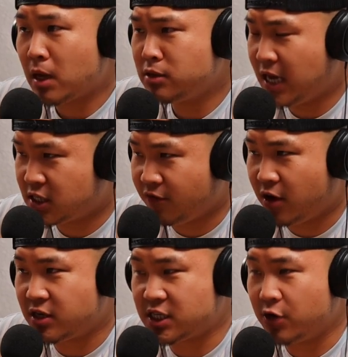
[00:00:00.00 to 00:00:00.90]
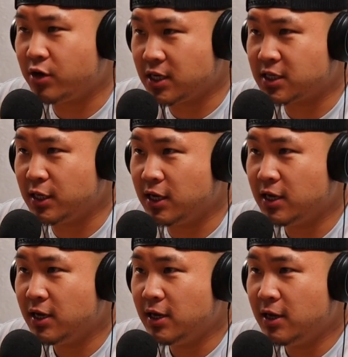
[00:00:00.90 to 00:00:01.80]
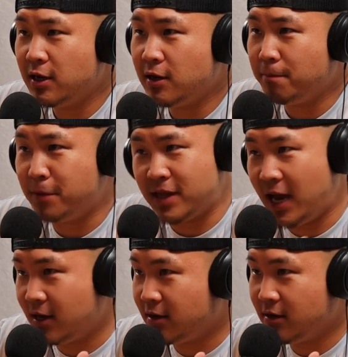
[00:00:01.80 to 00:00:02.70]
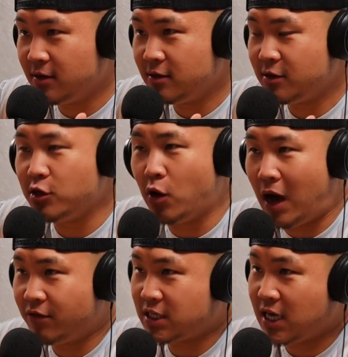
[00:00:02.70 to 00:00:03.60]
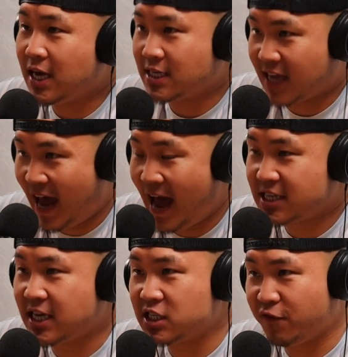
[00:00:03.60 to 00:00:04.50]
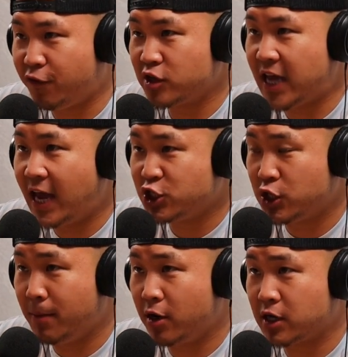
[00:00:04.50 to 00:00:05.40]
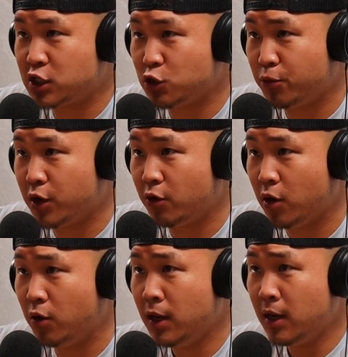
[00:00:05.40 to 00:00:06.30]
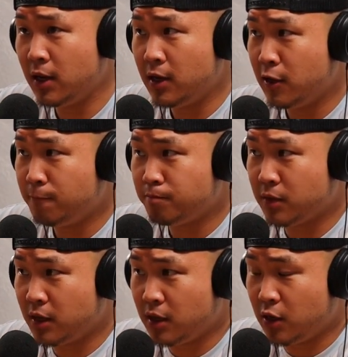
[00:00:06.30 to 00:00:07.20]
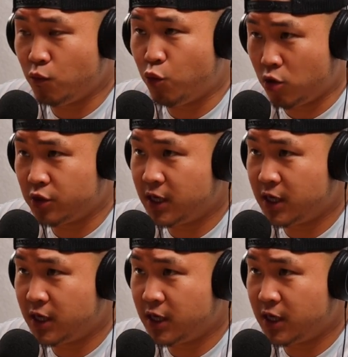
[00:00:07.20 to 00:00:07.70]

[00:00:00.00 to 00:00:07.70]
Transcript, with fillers: takes it very seriously, but then, you know, obviously he gets cast as the first Asian American superhero in world